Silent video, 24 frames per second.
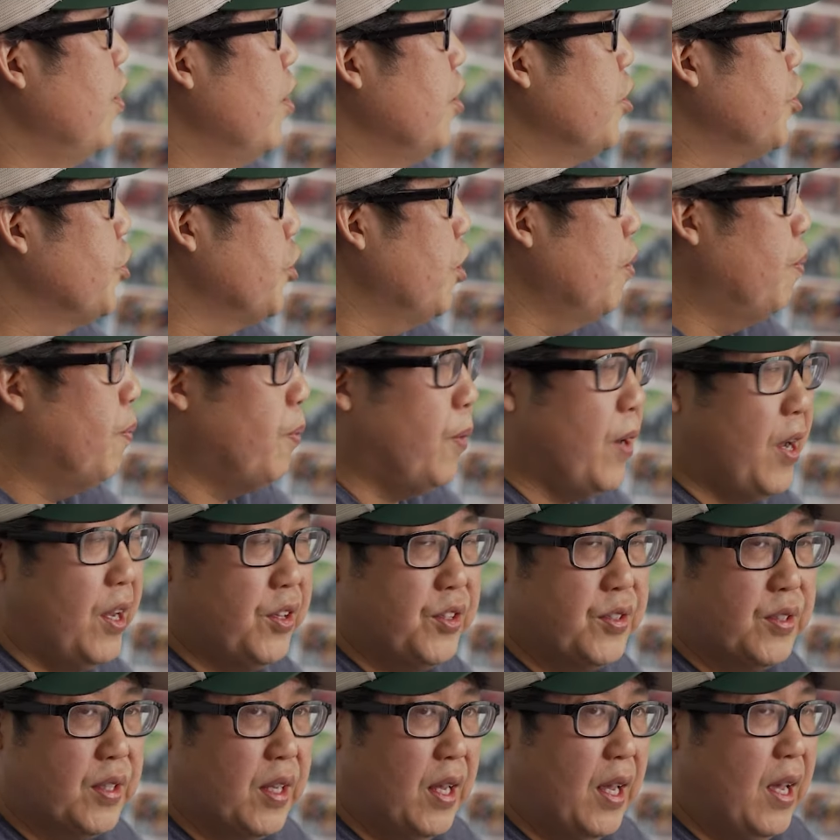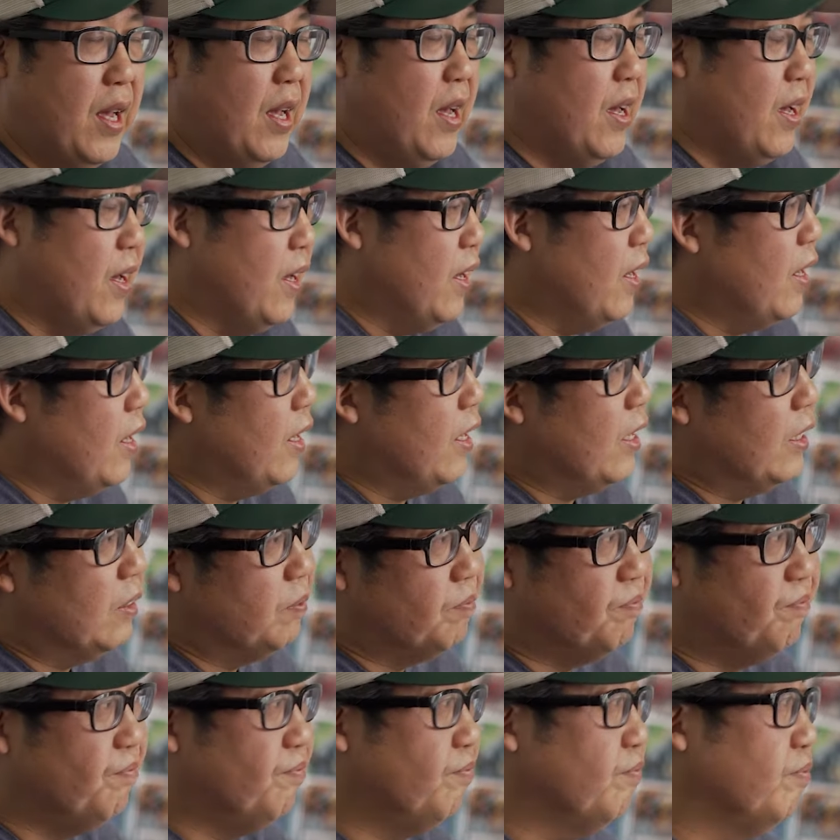their SurePress
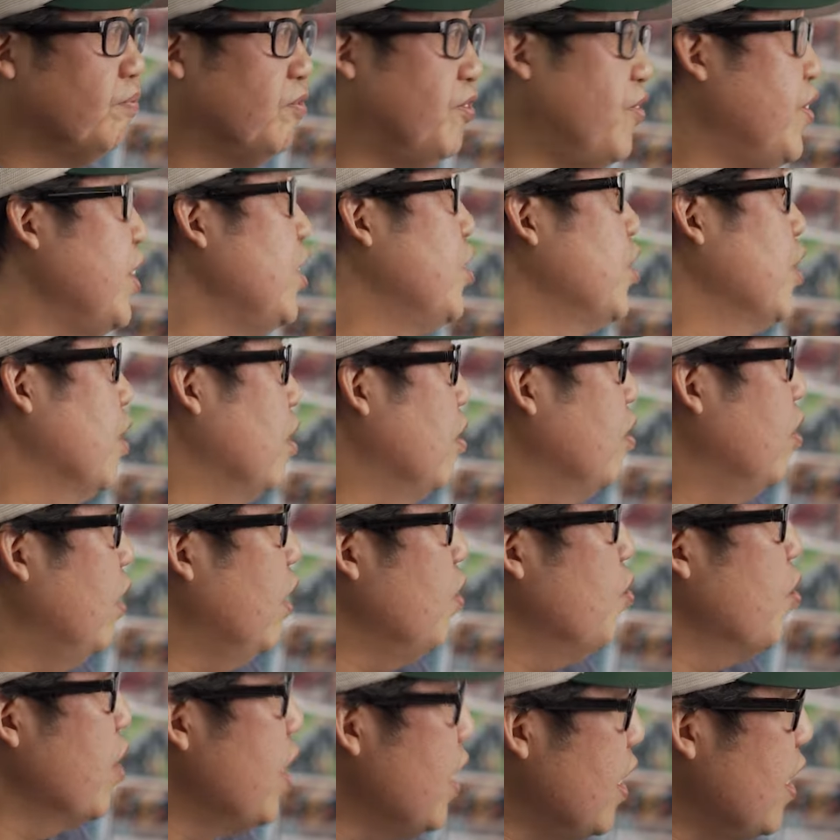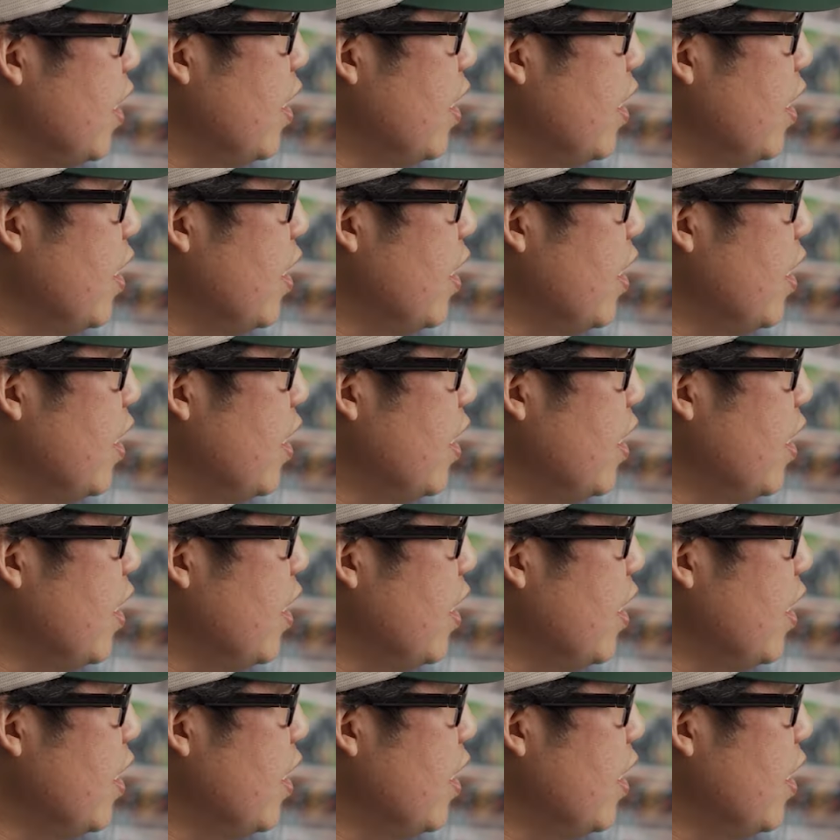feature. And what it